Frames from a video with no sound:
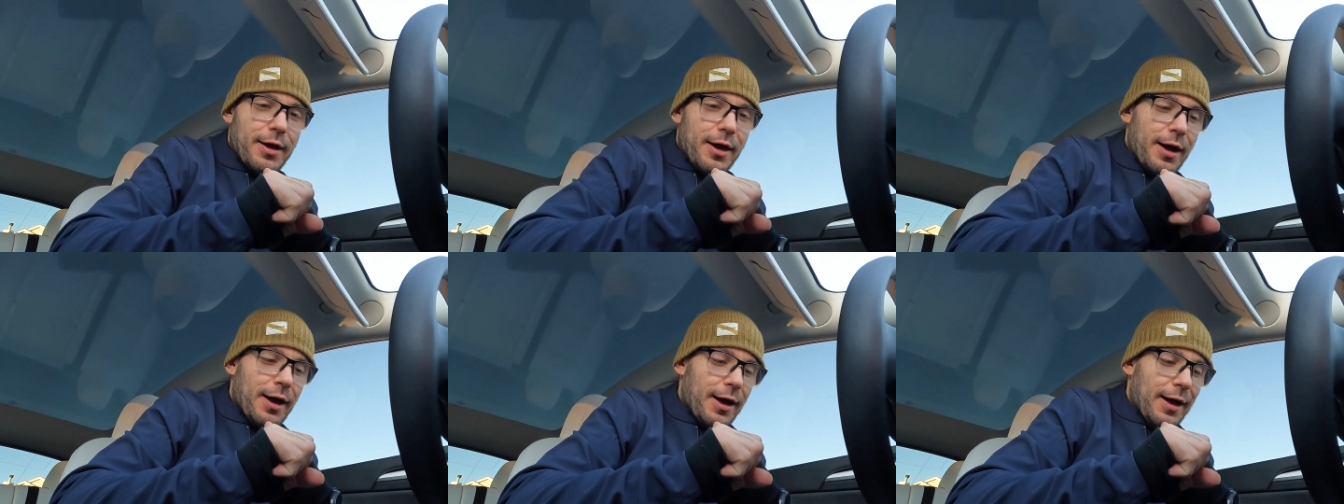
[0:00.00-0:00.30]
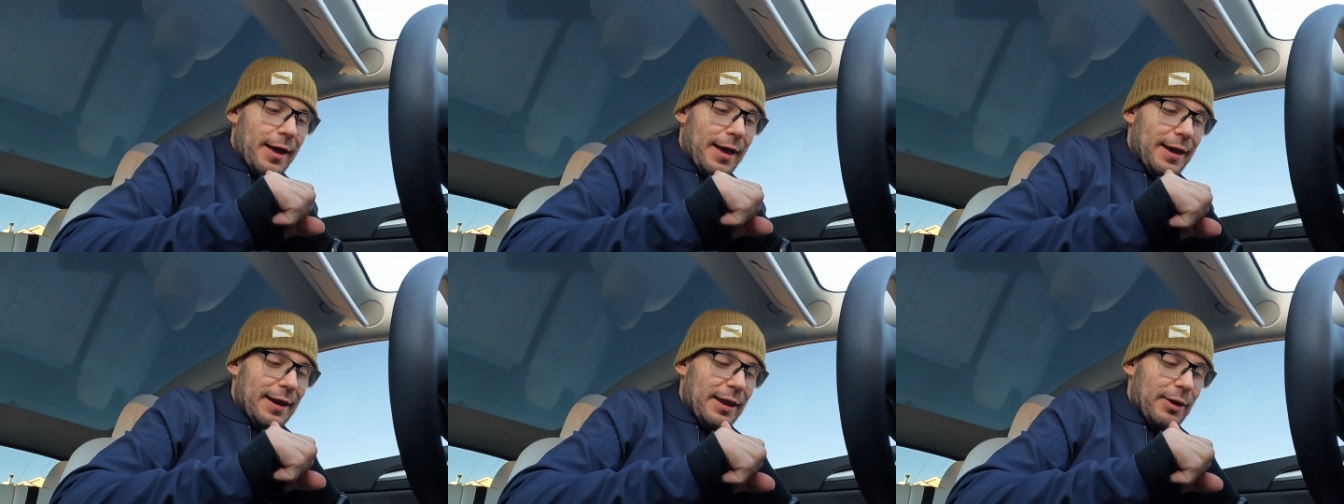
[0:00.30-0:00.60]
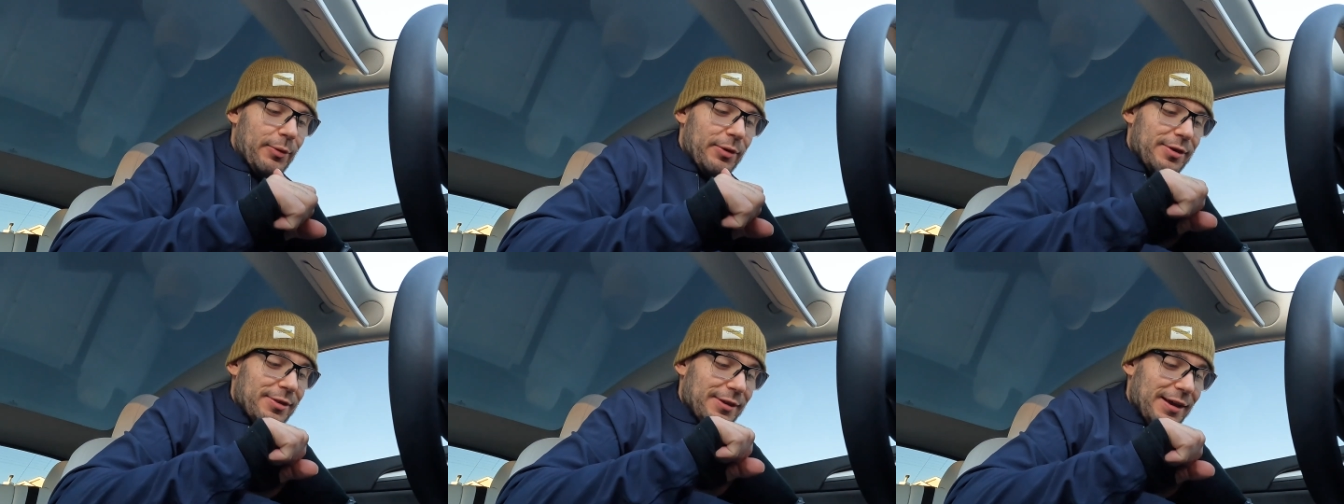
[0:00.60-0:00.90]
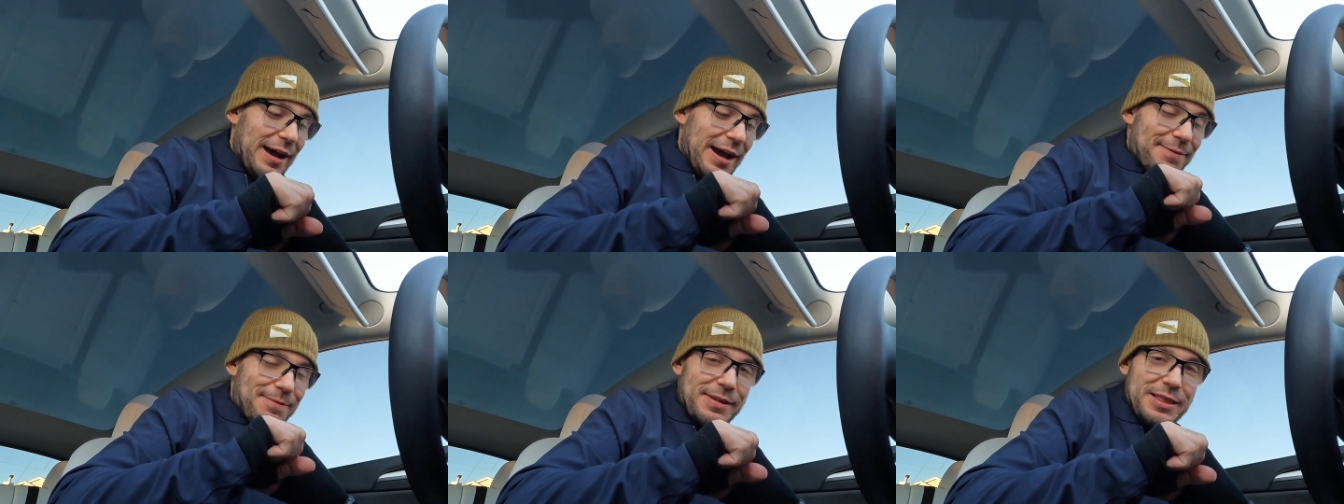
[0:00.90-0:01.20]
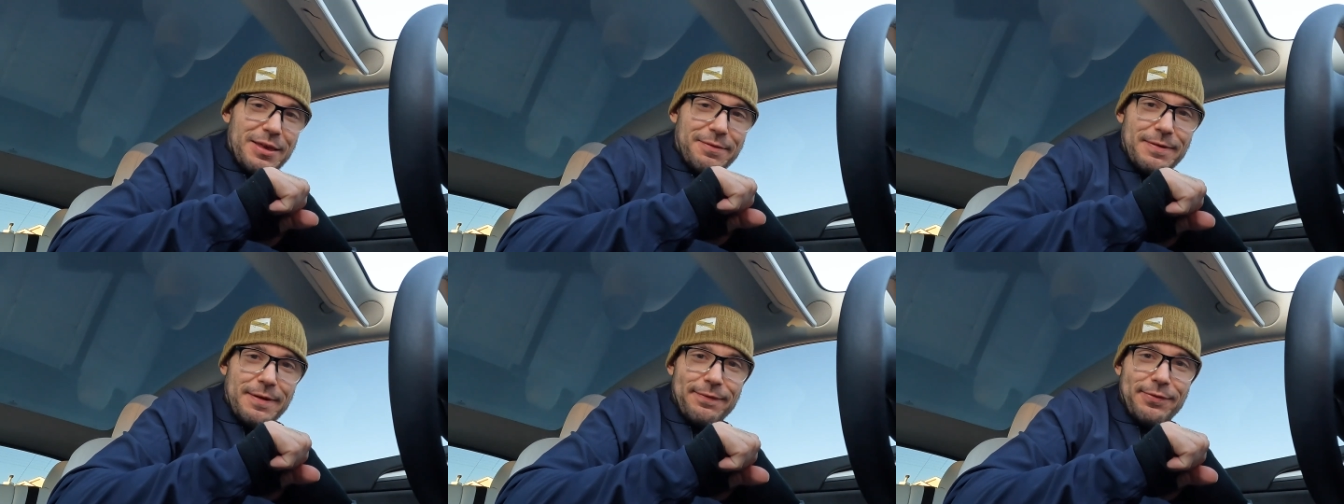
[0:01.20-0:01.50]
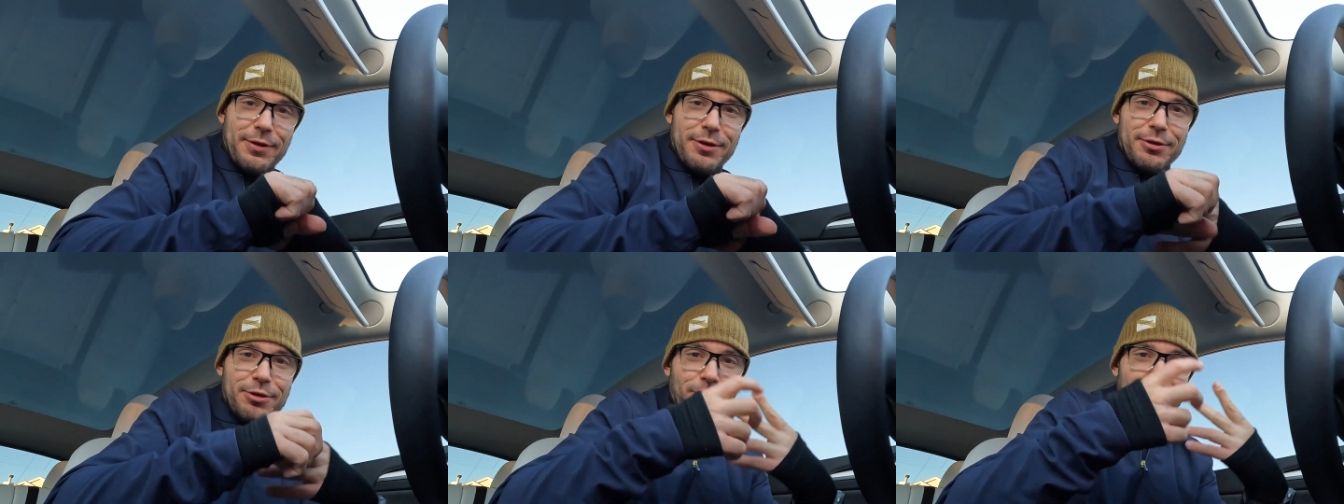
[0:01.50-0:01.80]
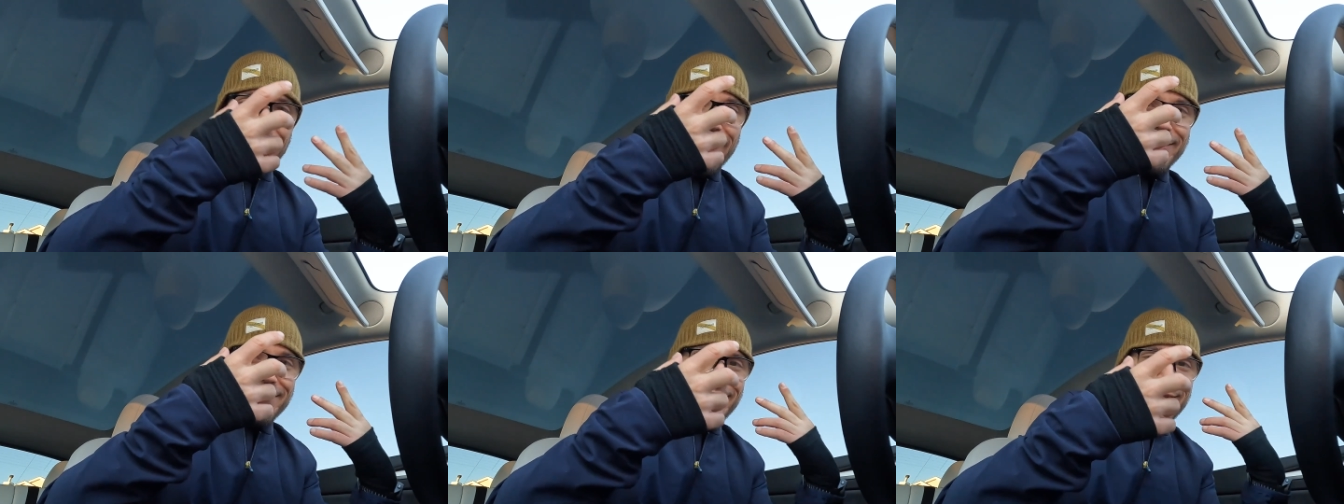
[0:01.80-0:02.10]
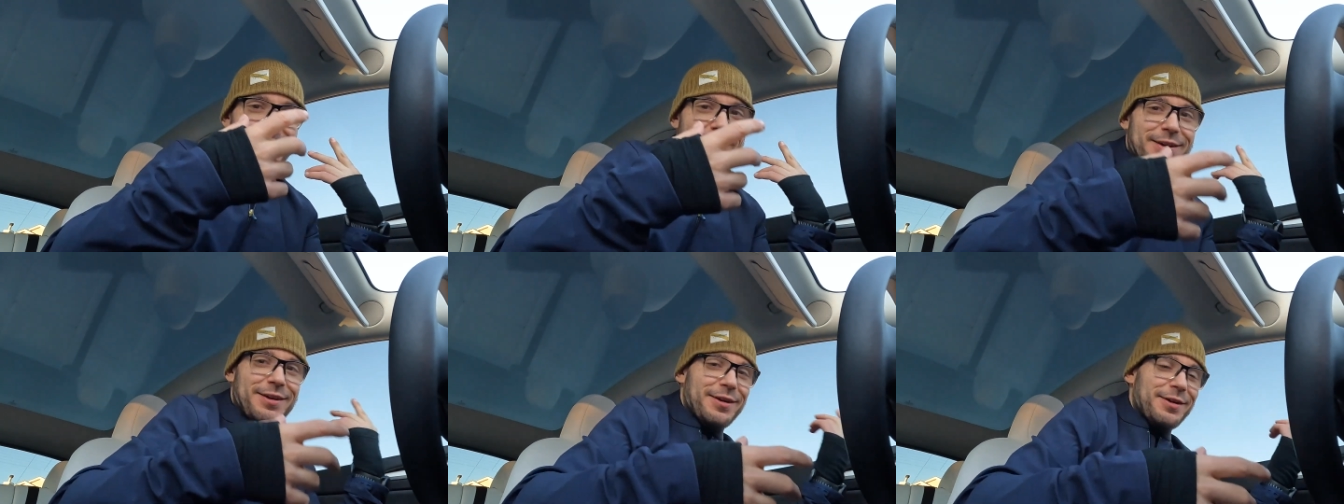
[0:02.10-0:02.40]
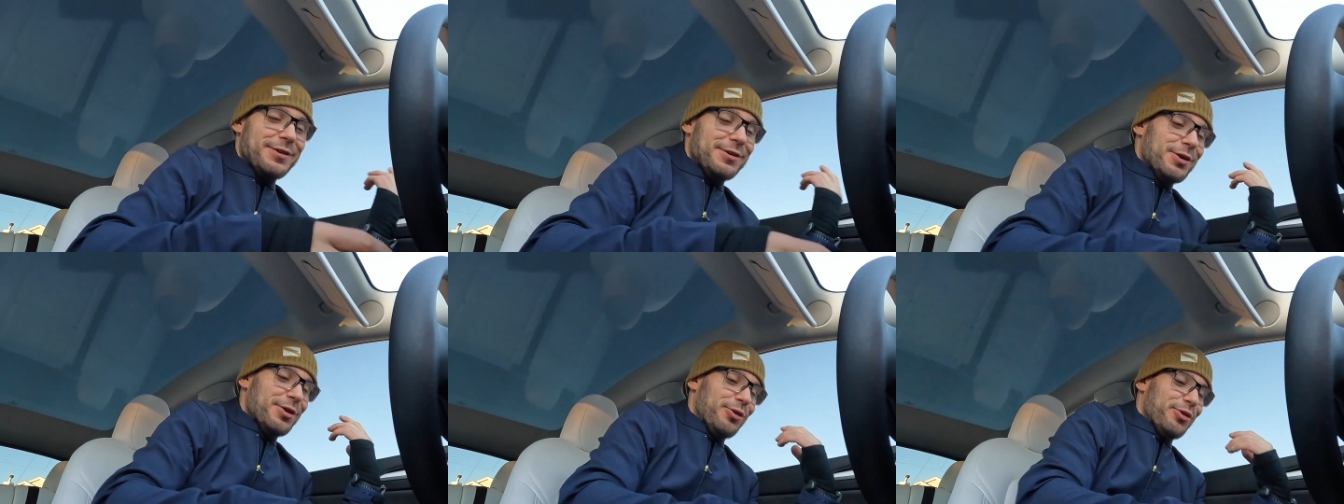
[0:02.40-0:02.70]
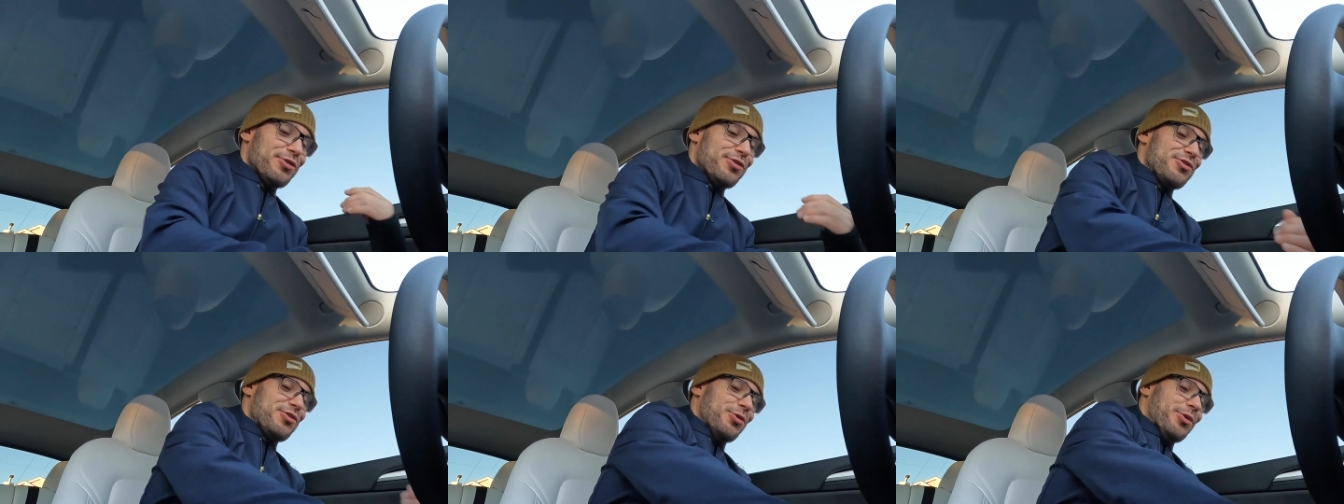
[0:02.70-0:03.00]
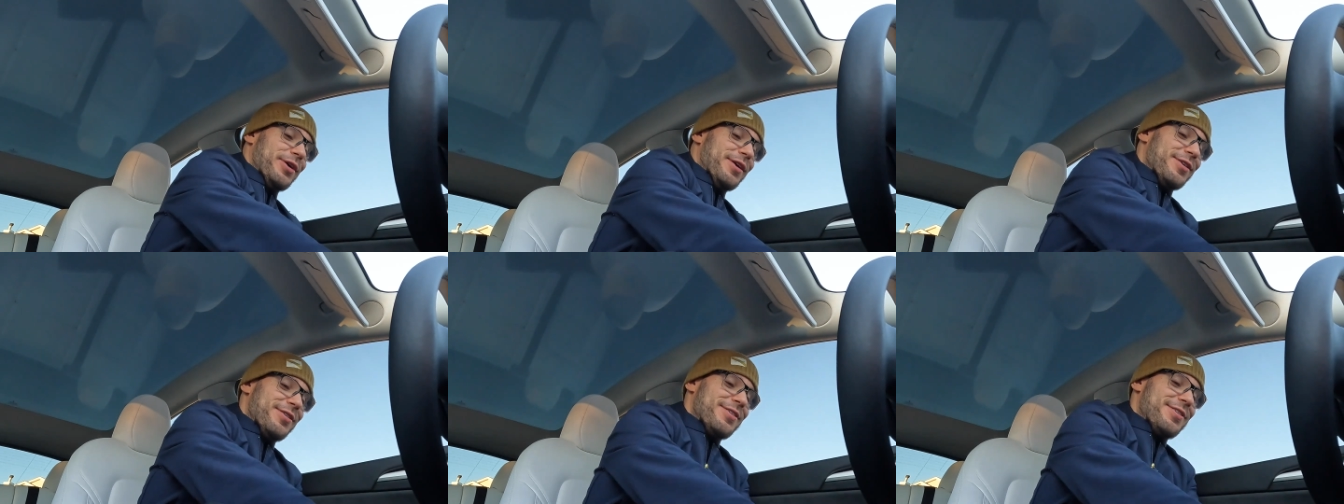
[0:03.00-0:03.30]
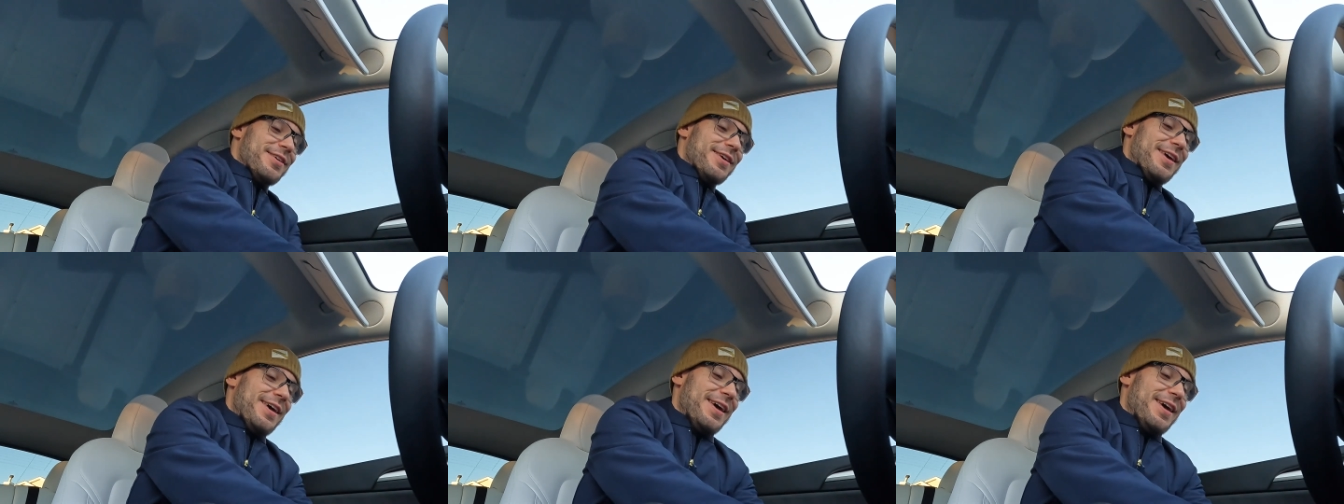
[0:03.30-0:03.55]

and it was tied 50-50, so I said dealer's choice,